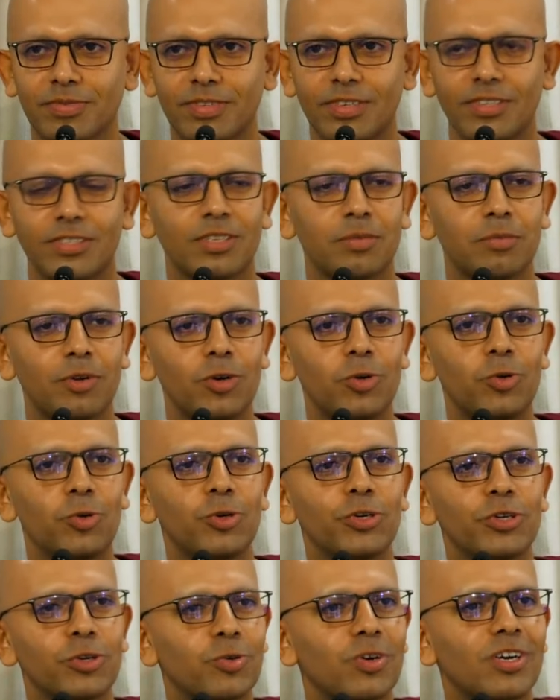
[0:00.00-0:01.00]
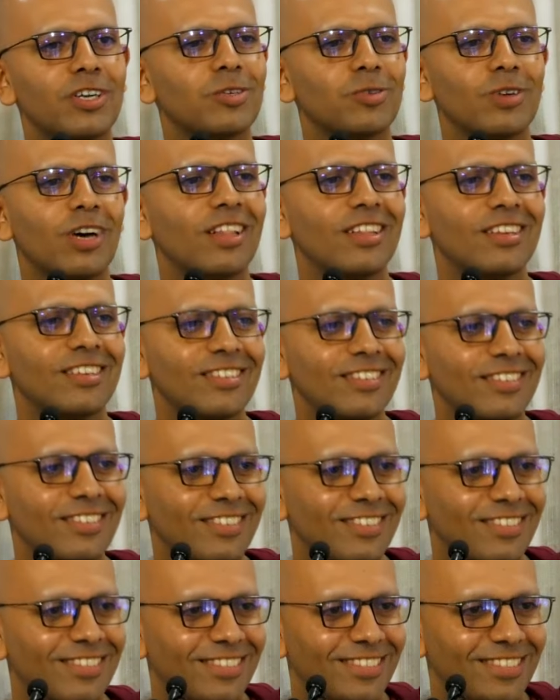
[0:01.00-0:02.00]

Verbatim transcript: It's about who you are to others.